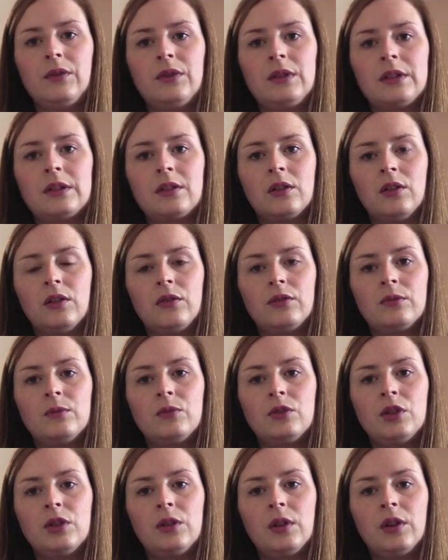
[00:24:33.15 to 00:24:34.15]
sock from
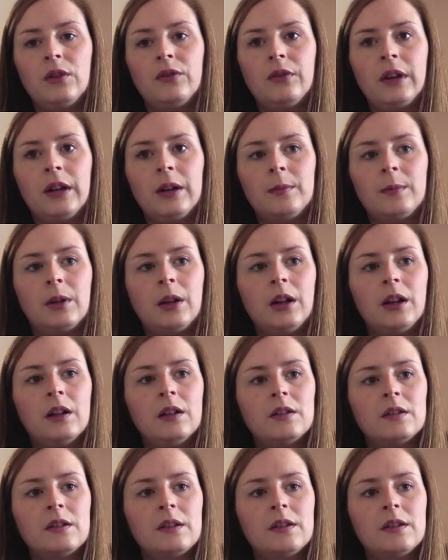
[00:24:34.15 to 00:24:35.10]
Juno Fibre Arts.